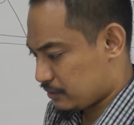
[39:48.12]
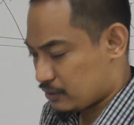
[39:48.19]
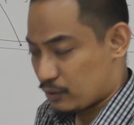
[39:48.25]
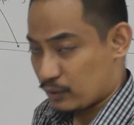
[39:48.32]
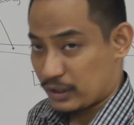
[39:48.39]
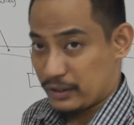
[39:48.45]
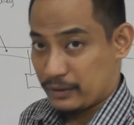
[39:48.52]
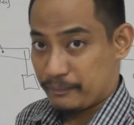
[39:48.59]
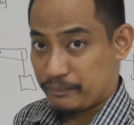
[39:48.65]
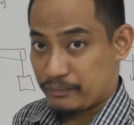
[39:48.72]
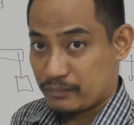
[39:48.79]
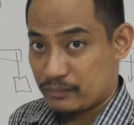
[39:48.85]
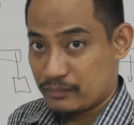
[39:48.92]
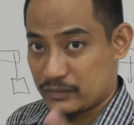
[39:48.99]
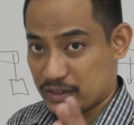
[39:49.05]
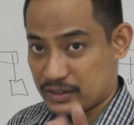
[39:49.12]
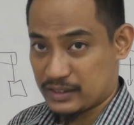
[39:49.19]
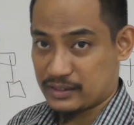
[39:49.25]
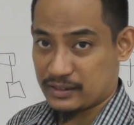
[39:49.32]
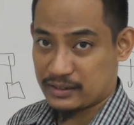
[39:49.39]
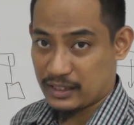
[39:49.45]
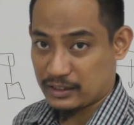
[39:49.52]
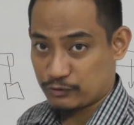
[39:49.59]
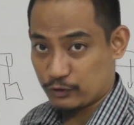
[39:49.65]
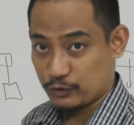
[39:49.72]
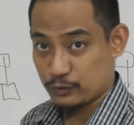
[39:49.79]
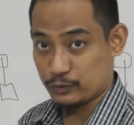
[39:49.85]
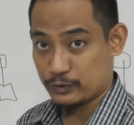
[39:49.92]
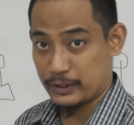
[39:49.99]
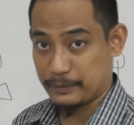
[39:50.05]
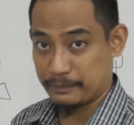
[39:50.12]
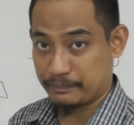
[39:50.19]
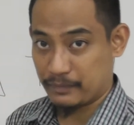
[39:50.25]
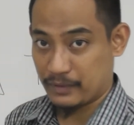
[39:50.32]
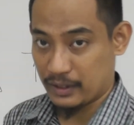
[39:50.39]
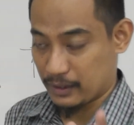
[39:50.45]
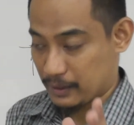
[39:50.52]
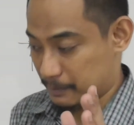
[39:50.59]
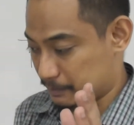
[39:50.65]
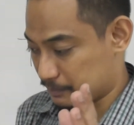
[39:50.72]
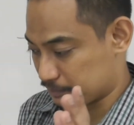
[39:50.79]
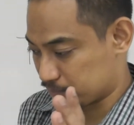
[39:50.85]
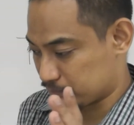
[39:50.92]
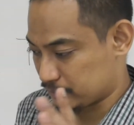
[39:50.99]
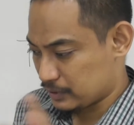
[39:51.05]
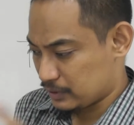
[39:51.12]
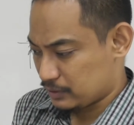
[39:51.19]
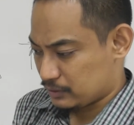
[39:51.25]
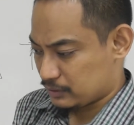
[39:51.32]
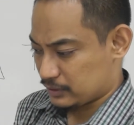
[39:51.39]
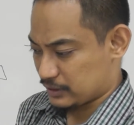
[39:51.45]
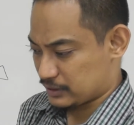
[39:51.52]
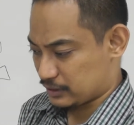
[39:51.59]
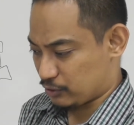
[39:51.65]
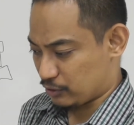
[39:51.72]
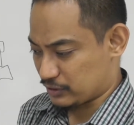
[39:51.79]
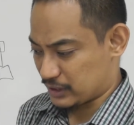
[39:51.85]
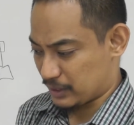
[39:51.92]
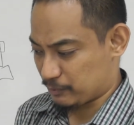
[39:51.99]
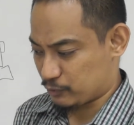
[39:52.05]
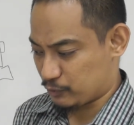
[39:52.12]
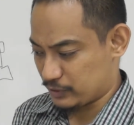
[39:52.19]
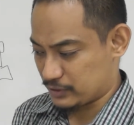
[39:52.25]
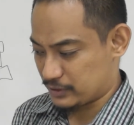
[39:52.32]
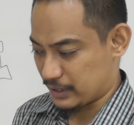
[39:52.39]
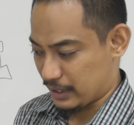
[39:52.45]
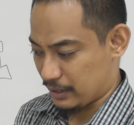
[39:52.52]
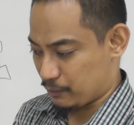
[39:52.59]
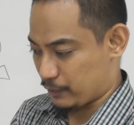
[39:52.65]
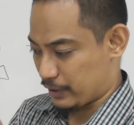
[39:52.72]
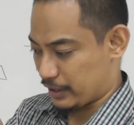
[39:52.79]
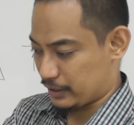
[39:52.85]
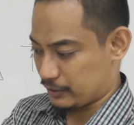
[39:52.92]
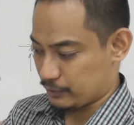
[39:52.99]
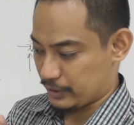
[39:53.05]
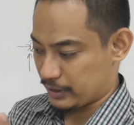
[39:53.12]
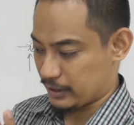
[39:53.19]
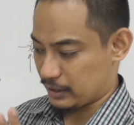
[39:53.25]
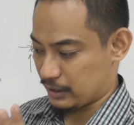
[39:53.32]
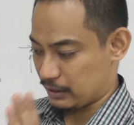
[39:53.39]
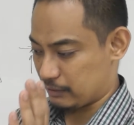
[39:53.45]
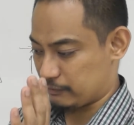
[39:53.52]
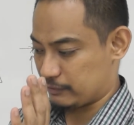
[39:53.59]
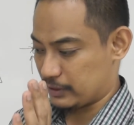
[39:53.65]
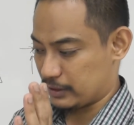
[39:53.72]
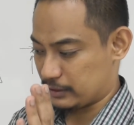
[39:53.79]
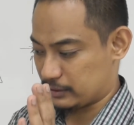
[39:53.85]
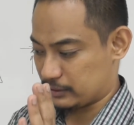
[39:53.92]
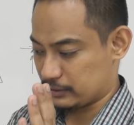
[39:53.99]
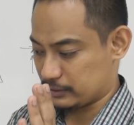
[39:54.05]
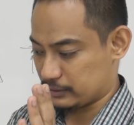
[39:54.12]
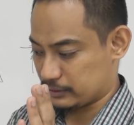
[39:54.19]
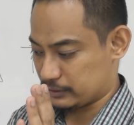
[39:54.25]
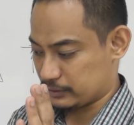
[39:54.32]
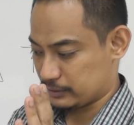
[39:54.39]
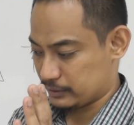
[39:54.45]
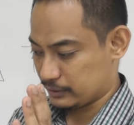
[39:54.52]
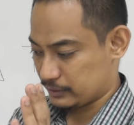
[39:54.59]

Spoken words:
Okay, this is a task for you, right? There's a concept quiz there where you have like the